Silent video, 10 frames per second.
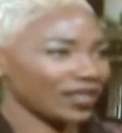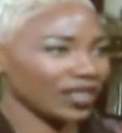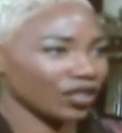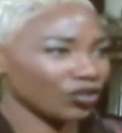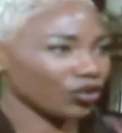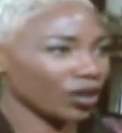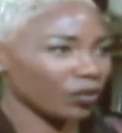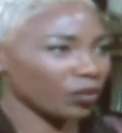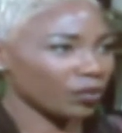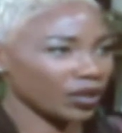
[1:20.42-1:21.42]
to get in
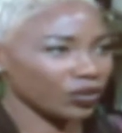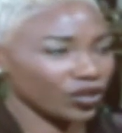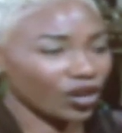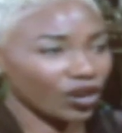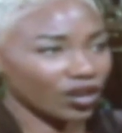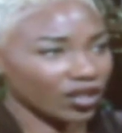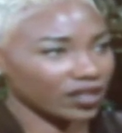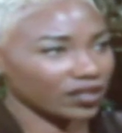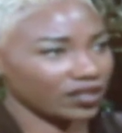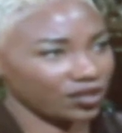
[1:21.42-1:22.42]
trouble, but it was
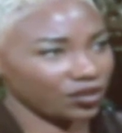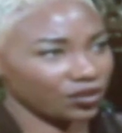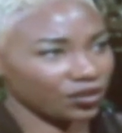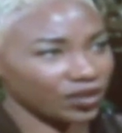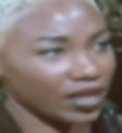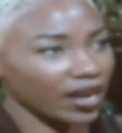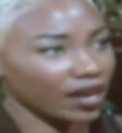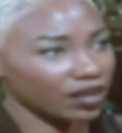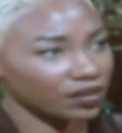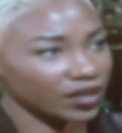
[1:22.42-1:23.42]
hard to get
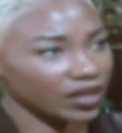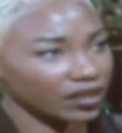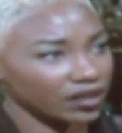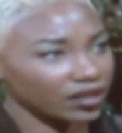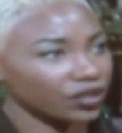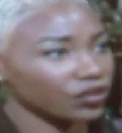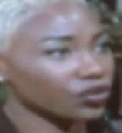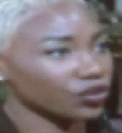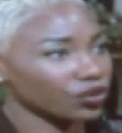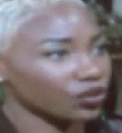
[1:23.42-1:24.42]
out of it during
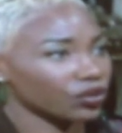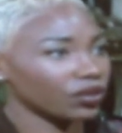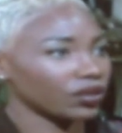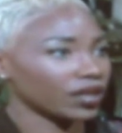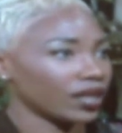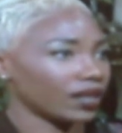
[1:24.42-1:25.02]
school.